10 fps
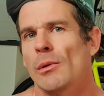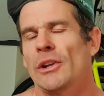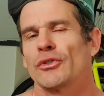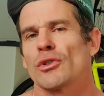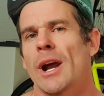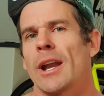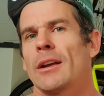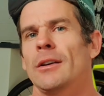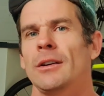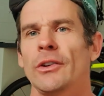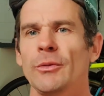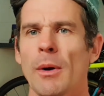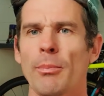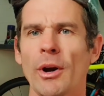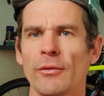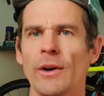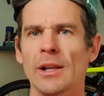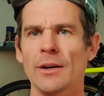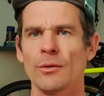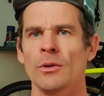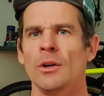at least training. This is my body fat level.